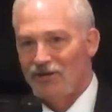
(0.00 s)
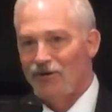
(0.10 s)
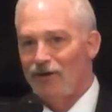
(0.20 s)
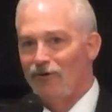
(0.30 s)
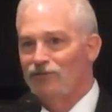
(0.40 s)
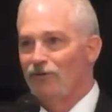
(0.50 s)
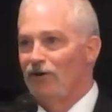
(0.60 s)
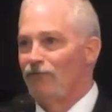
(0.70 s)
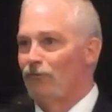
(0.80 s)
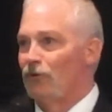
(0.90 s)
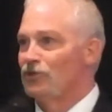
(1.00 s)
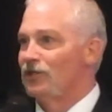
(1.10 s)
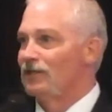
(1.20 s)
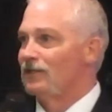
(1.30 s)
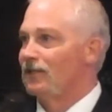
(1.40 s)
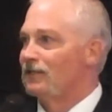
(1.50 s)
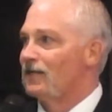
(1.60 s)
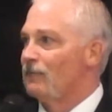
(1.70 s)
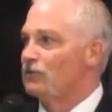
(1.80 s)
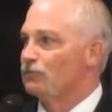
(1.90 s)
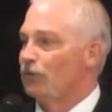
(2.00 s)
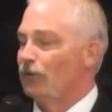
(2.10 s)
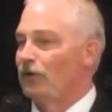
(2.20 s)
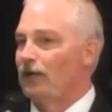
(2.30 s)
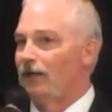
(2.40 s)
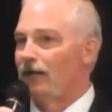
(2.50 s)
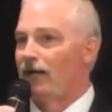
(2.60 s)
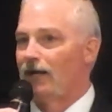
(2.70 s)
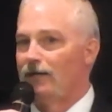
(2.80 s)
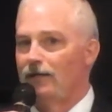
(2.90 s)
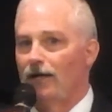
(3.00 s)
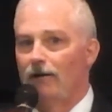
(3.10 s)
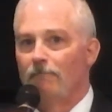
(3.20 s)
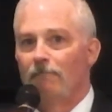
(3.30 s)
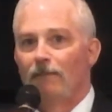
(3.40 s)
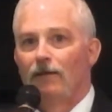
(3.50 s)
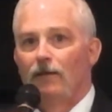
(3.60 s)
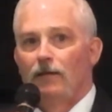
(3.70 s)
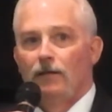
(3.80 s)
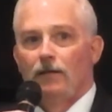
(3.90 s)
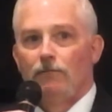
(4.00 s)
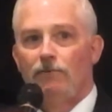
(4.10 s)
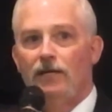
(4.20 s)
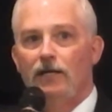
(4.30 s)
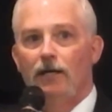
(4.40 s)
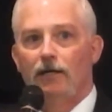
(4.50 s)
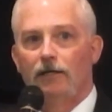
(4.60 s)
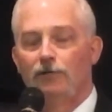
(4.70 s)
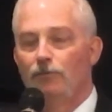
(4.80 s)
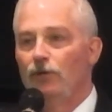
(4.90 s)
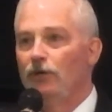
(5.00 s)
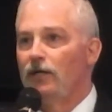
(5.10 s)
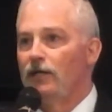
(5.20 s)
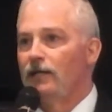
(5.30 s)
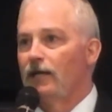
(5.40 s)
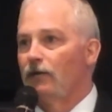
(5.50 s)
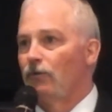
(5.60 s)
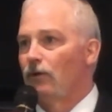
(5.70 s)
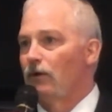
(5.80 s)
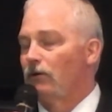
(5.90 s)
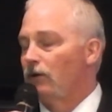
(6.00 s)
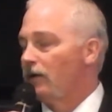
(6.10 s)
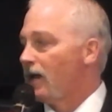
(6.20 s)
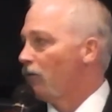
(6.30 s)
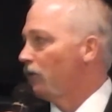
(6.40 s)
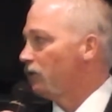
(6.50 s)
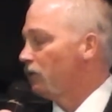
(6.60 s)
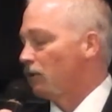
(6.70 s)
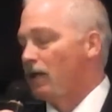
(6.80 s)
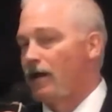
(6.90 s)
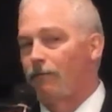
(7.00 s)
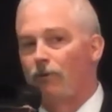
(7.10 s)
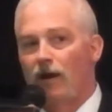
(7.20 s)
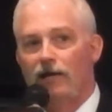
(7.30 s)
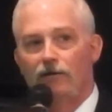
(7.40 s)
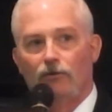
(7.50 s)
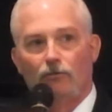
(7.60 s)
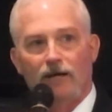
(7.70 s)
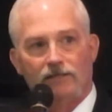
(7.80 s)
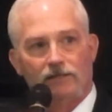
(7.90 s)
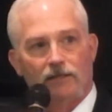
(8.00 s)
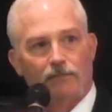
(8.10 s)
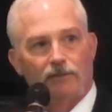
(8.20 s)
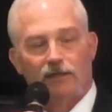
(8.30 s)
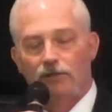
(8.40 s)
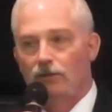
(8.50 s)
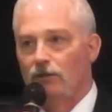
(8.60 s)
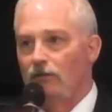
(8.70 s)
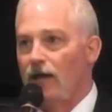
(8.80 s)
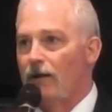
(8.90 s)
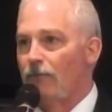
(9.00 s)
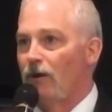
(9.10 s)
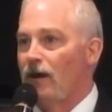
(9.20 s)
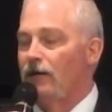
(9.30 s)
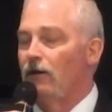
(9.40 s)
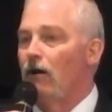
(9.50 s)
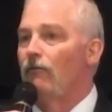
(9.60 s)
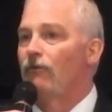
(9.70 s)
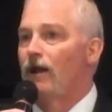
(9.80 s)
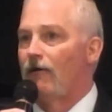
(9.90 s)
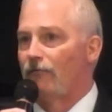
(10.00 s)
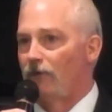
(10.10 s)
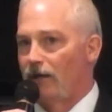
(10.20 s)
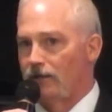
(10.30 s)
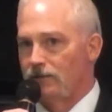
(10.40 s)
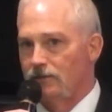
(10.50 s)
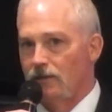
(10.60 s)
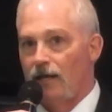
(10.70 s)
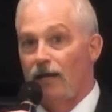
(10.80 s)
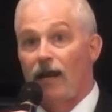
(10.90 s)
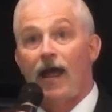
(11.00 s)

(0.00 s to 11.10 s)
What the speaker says: I was very fortunate to get to Emmitsburg and be in a community that not only took a lot of pride in their wrestling, but they took a lot of pride in all their athletics and